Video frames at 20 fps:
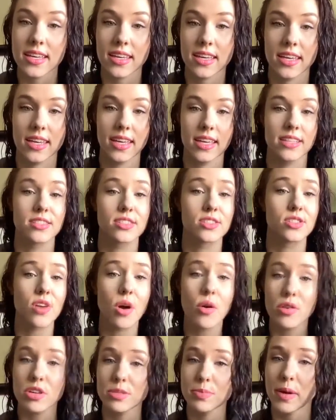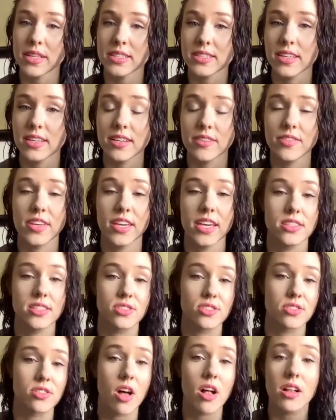He's so responsive. He
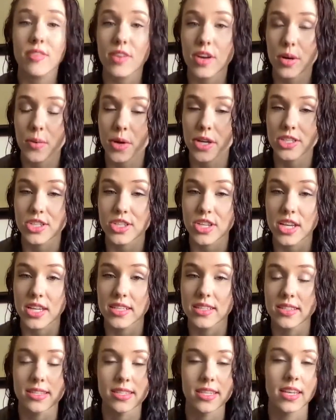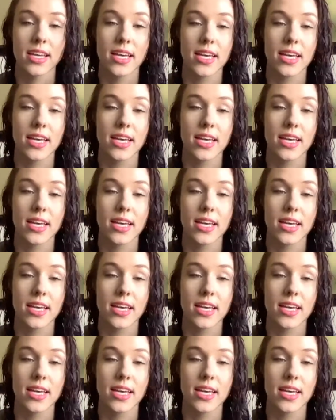answers all of our questions.